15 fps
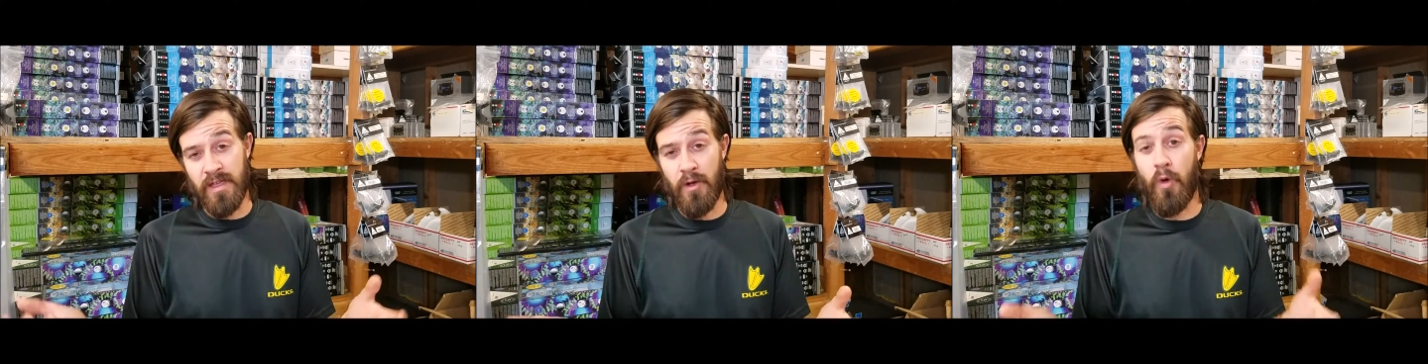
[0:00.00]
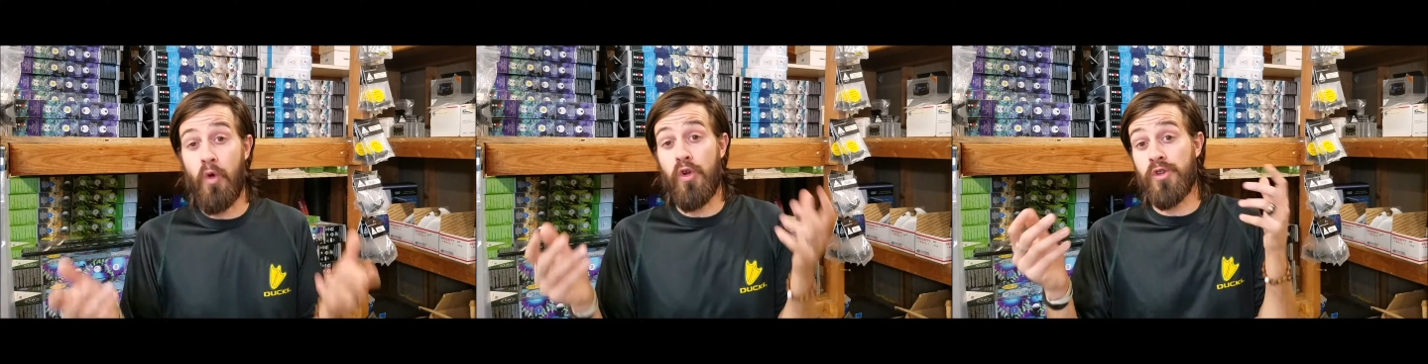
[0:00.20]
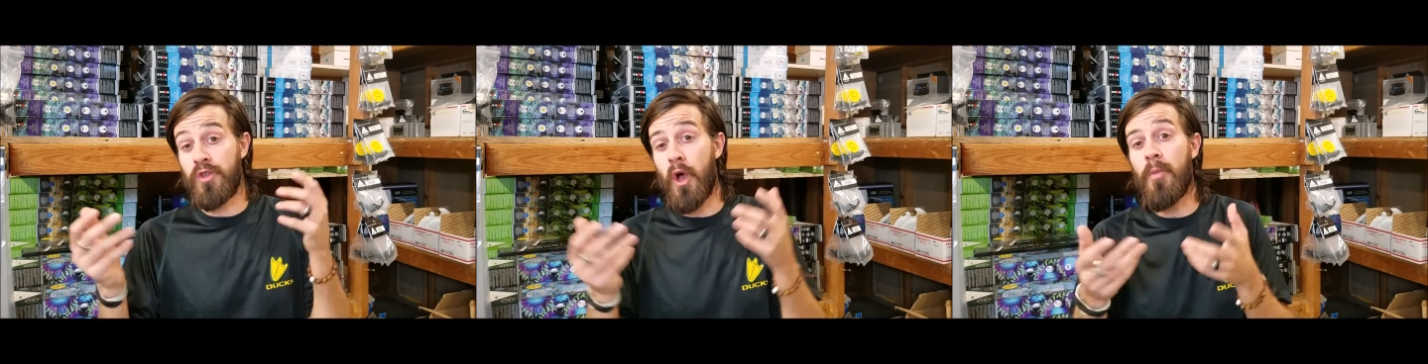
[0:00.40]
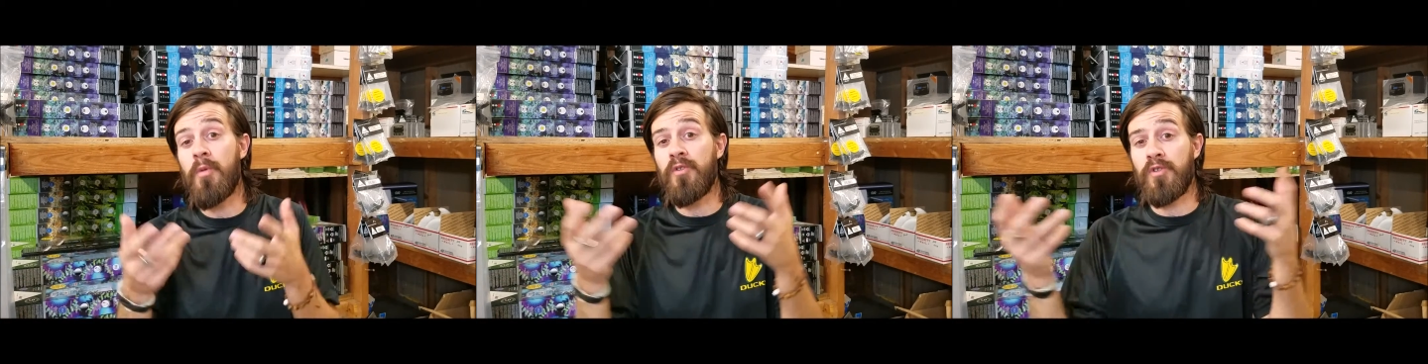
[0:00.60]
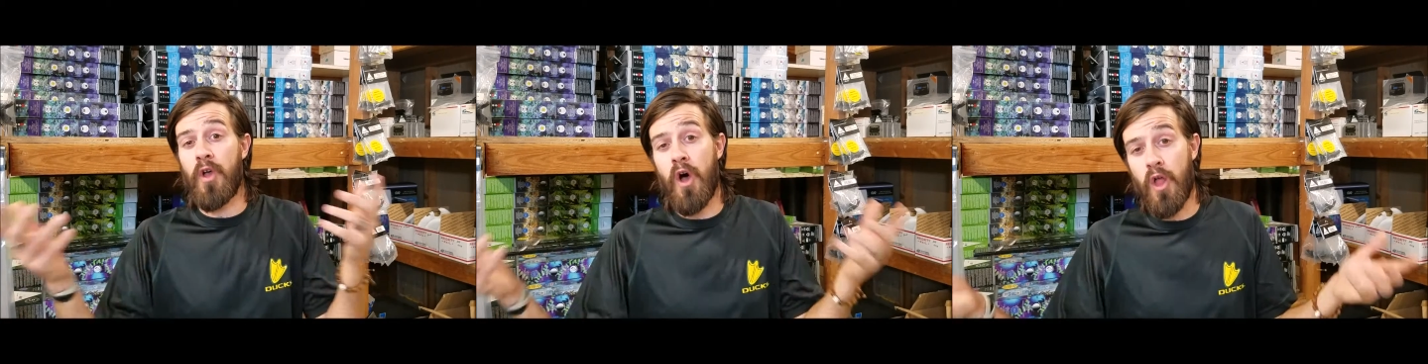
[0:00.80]
or it's
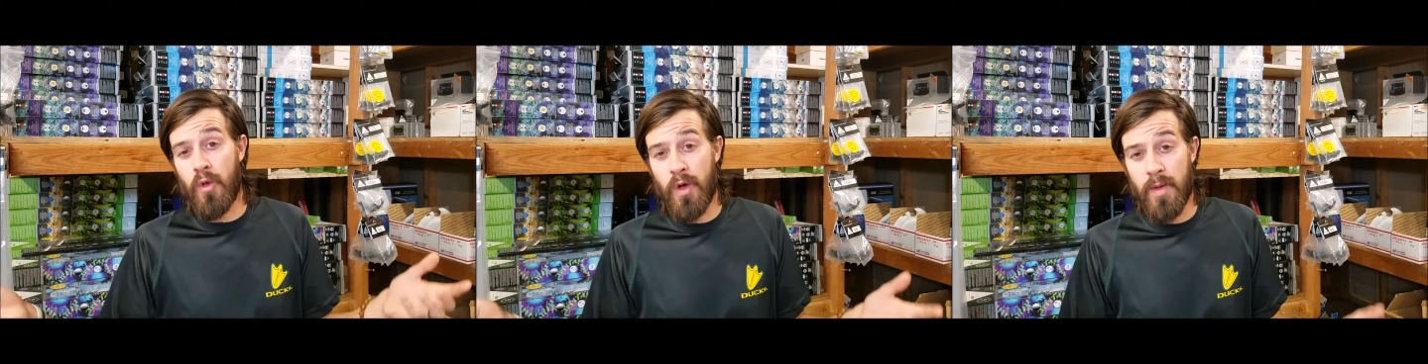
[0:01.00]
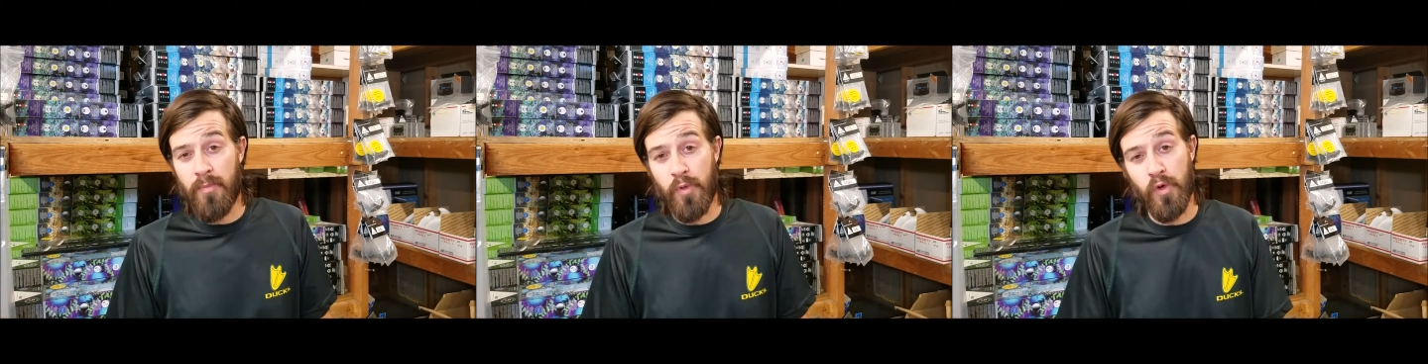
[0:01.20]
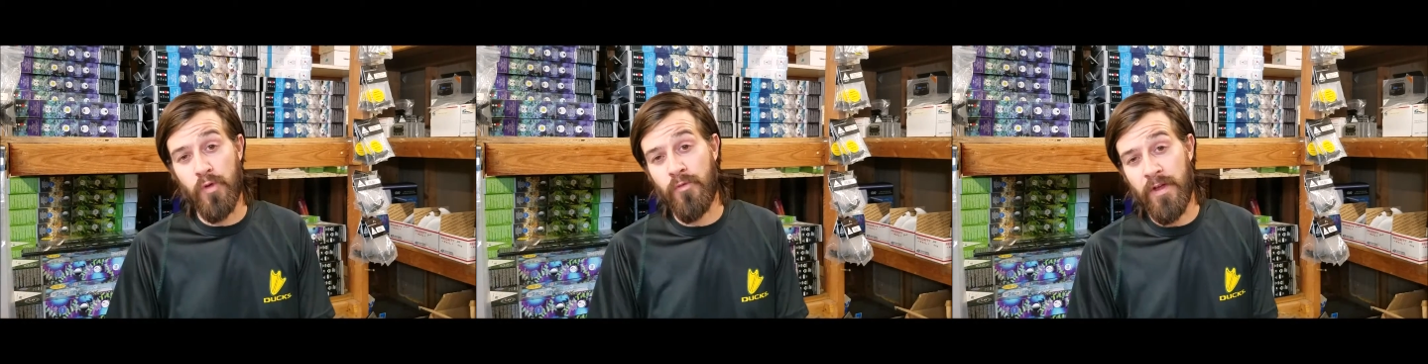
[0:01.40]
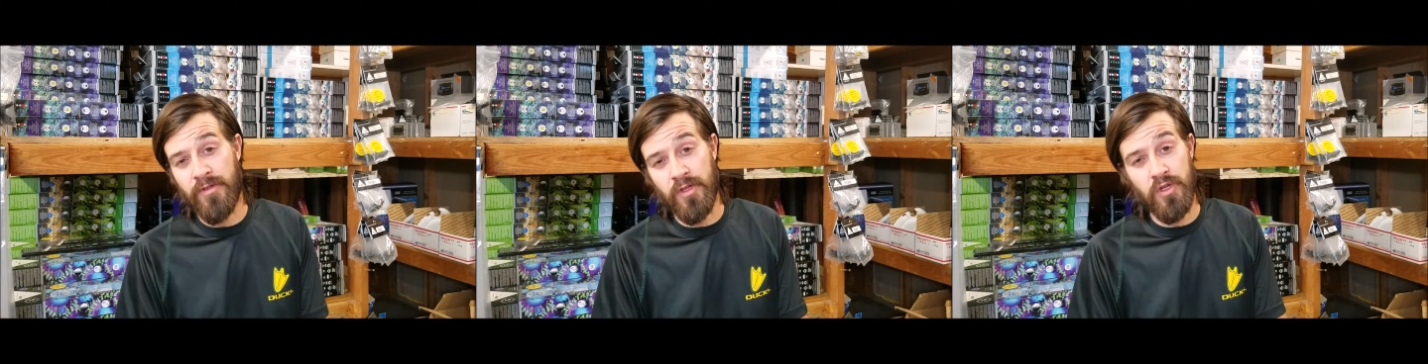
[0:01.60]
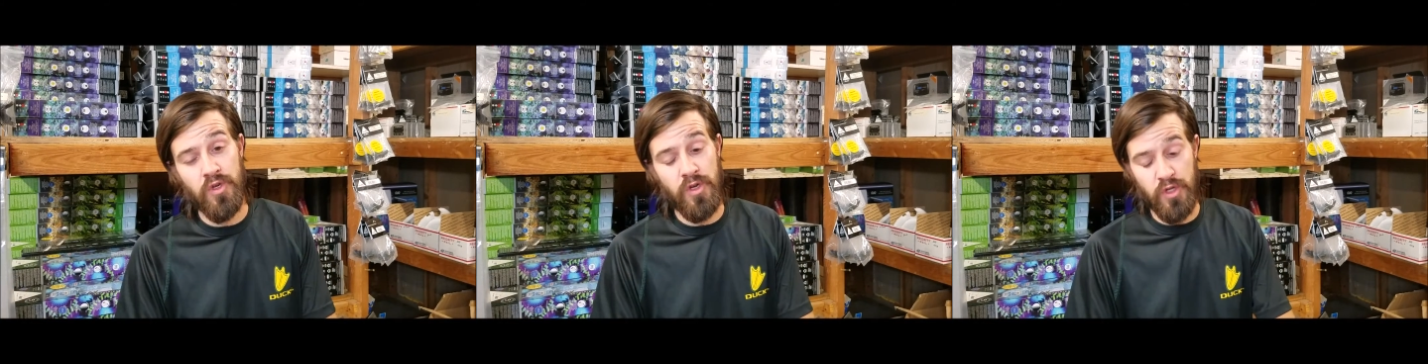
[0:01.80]
almost all the way proof, as in
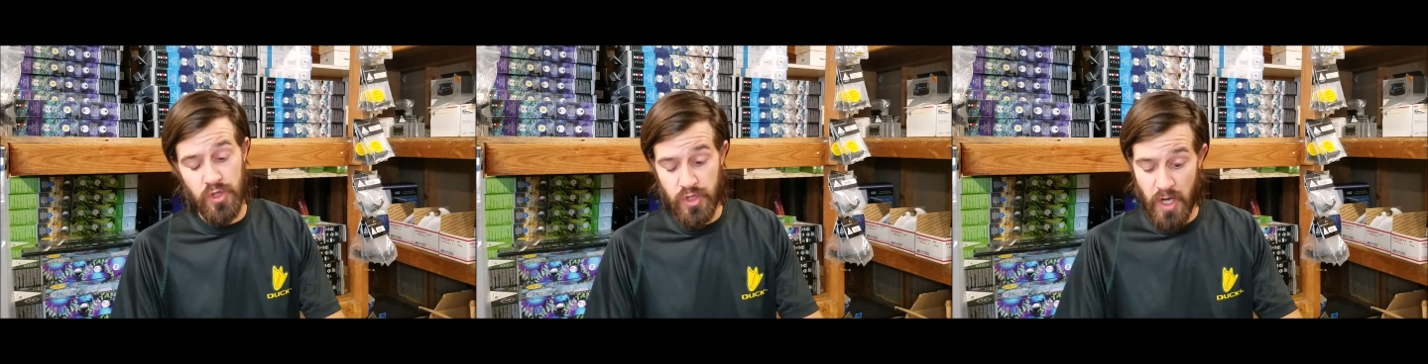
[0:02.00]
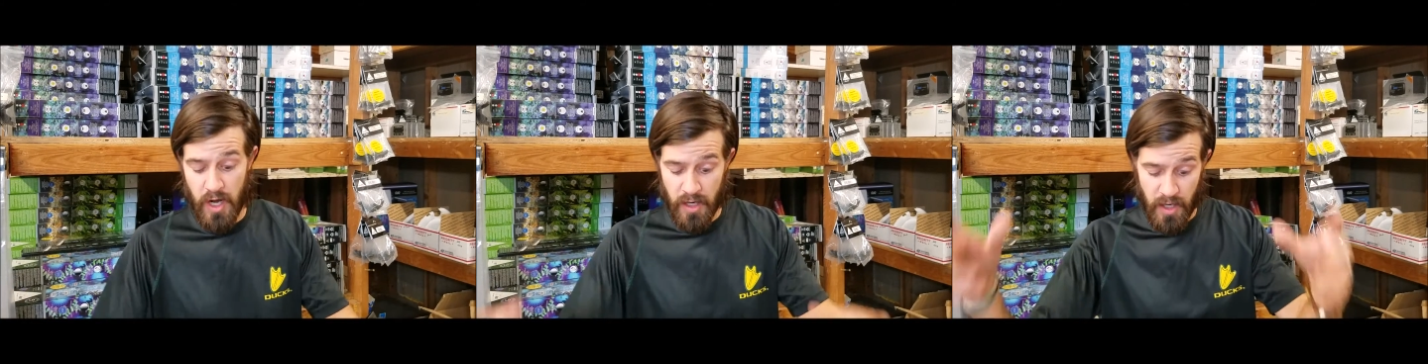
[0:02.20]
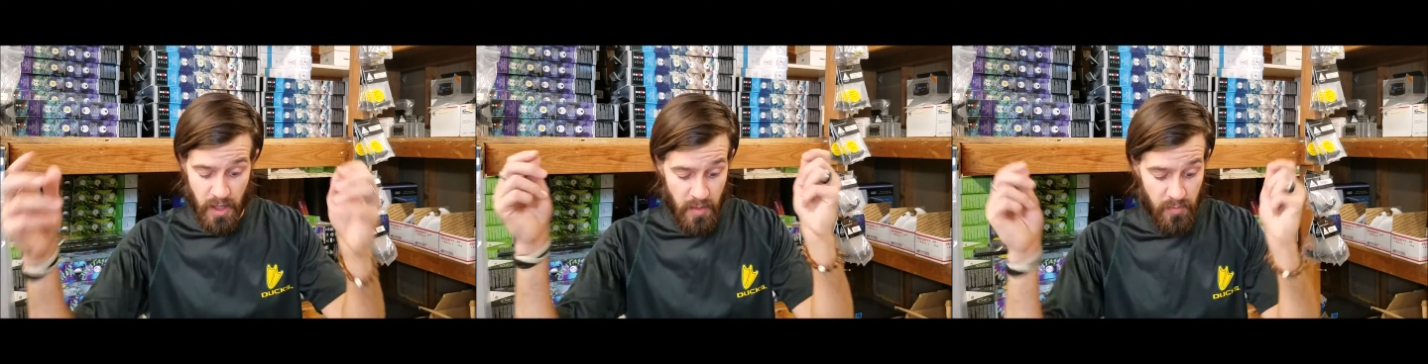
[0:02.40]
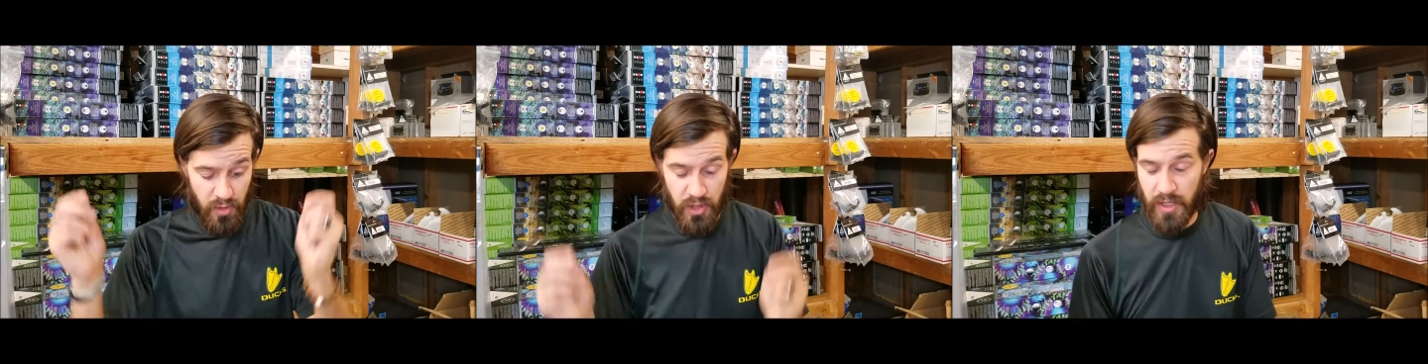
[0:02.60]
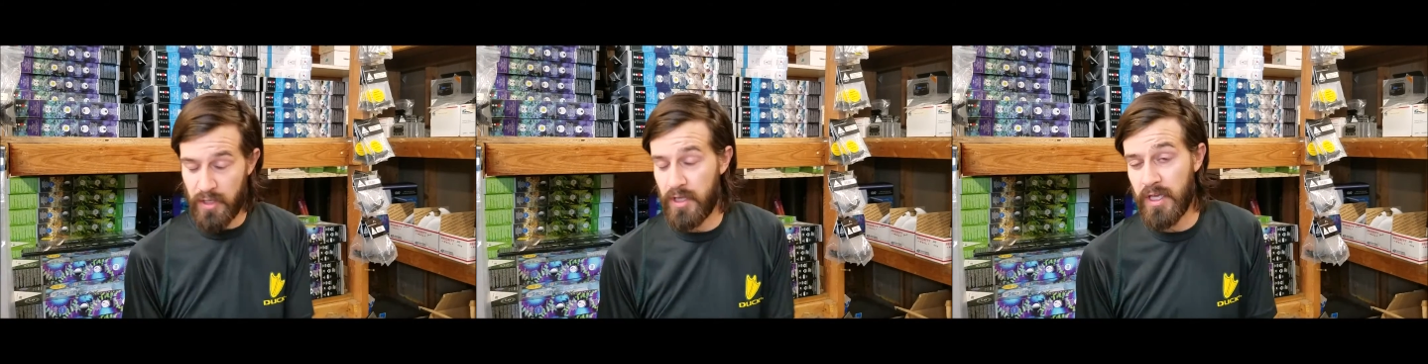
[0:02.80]
you can dunk it
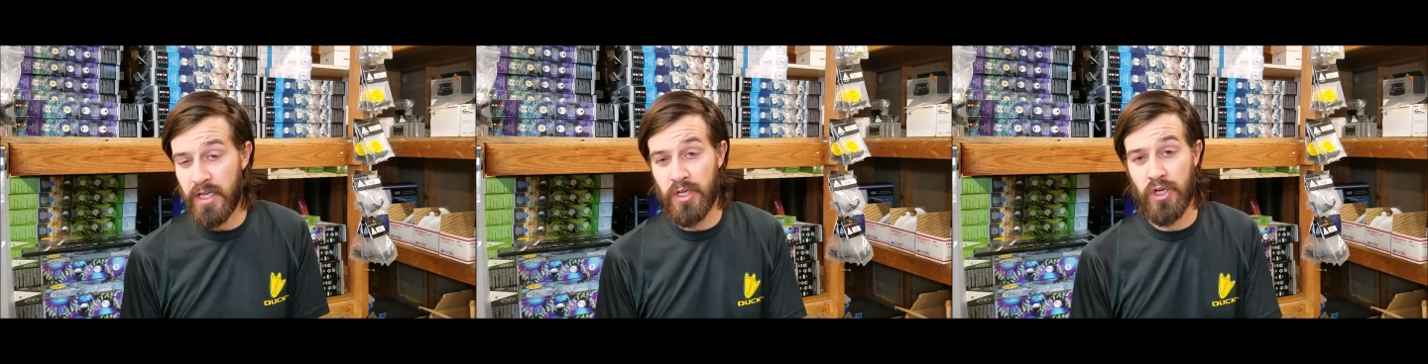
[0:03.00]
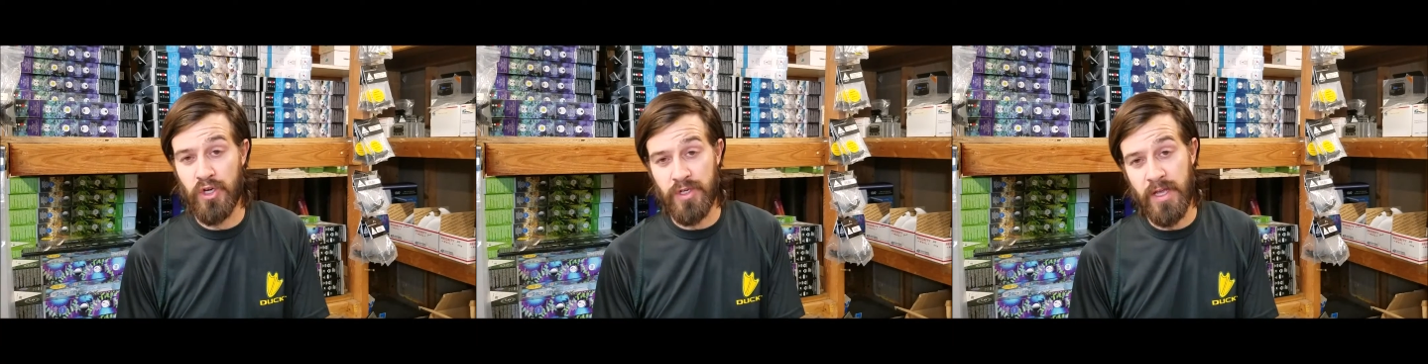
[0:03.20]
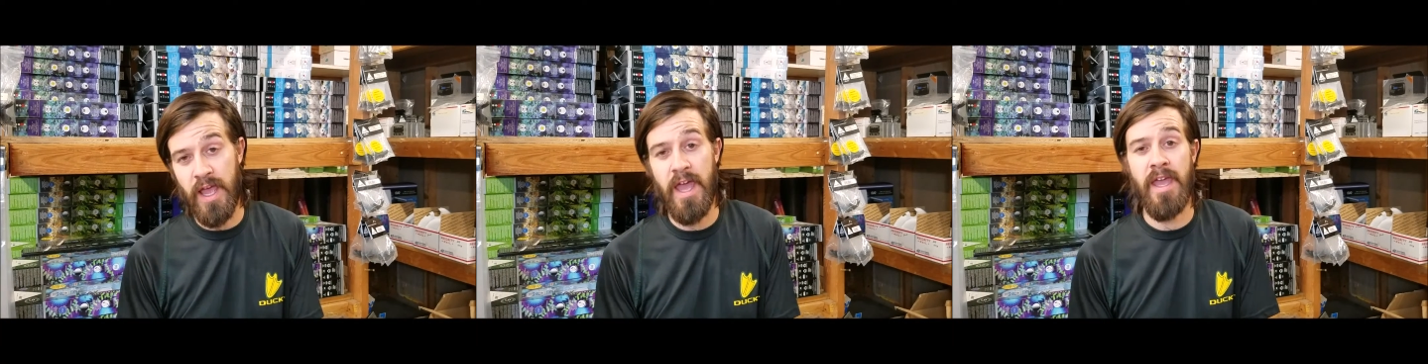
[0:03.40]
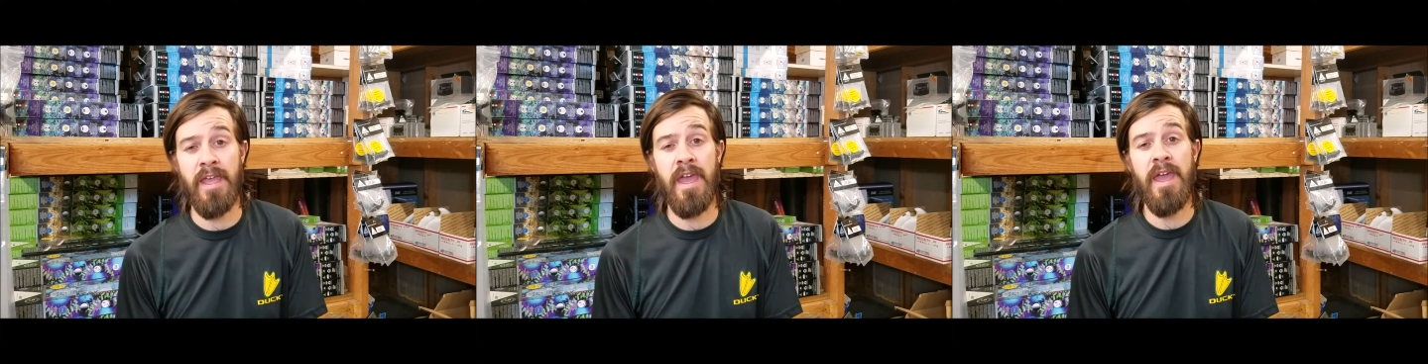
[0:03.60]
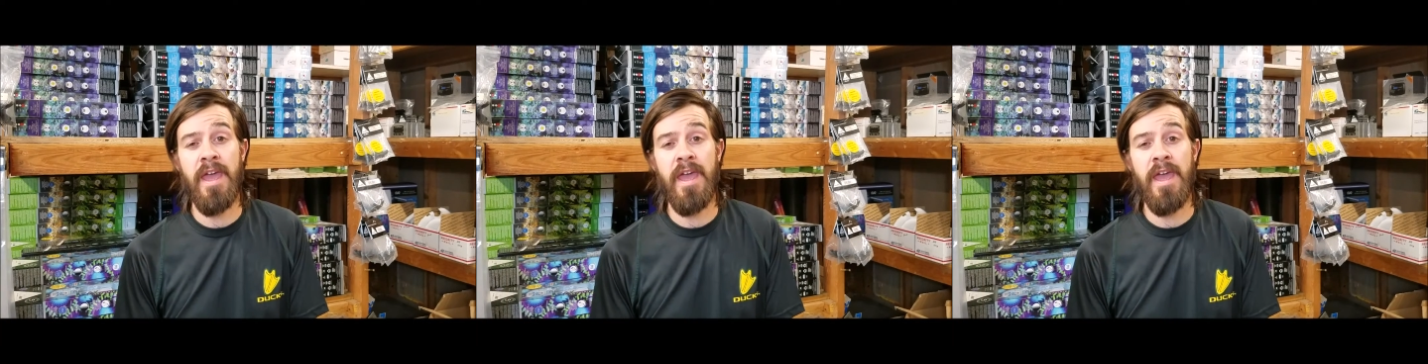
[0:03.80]
completely in your tank